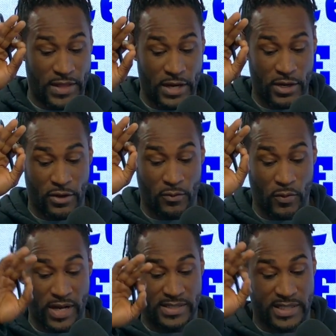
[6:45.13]
there
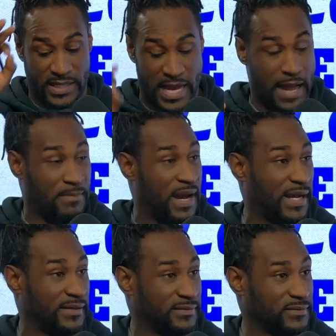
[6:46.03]
was the
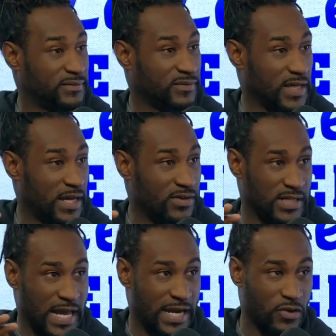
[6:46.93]
combine. Okay,
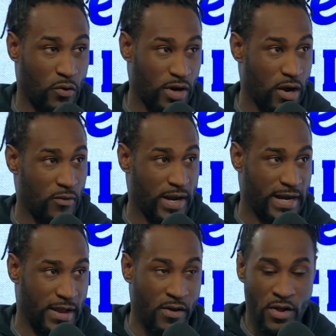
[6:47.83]
there's a lot going on
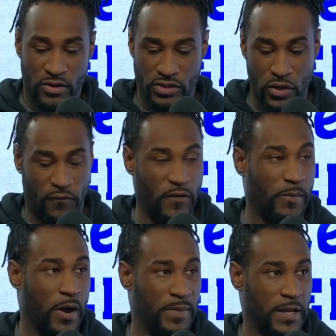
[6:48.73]
right now. There's no
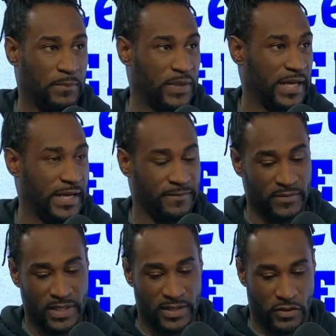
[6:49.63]
football being played.
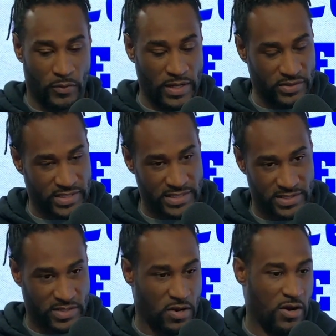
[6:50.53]
The regular
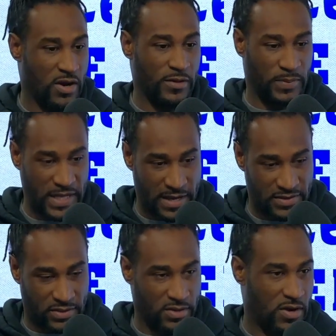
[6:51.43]
season's gone. The
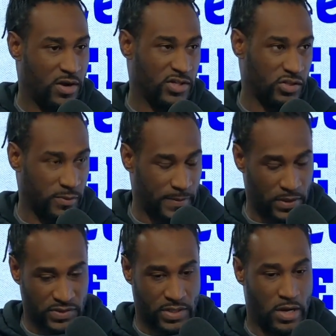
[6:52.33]
playoffs are gone. The Super
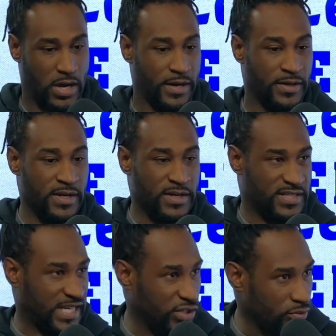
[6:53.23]
Bowl's gone.
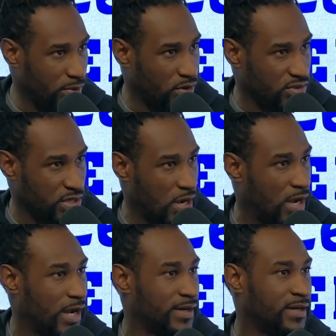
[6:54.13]
Senior Bowl's
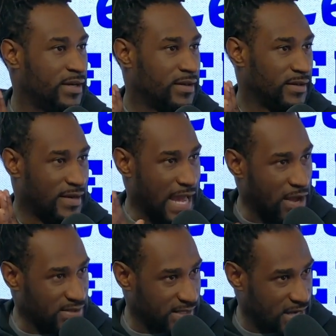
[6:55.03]
gone.
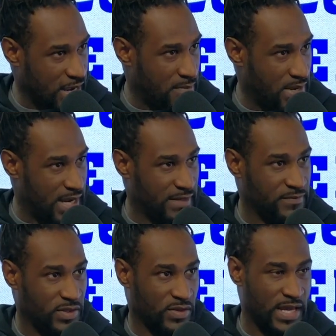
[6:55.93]
Now it's the
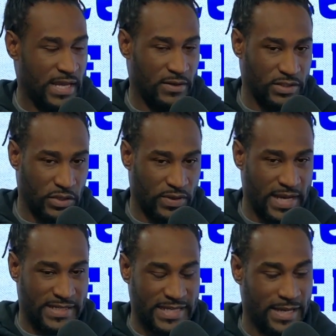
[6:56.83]
combine. Okay, and during
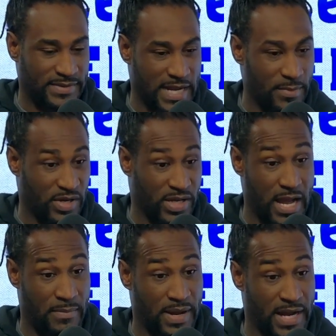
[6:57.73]
that same time in the
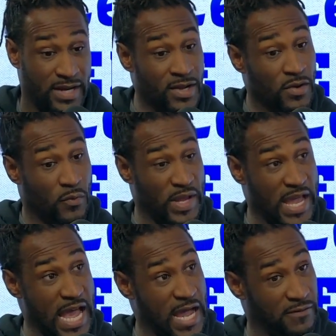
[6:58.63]
combine, we
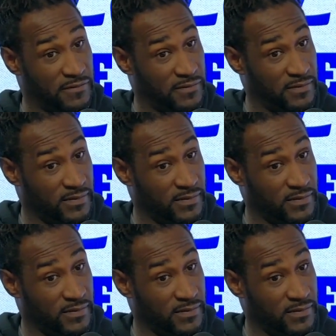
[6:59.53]
have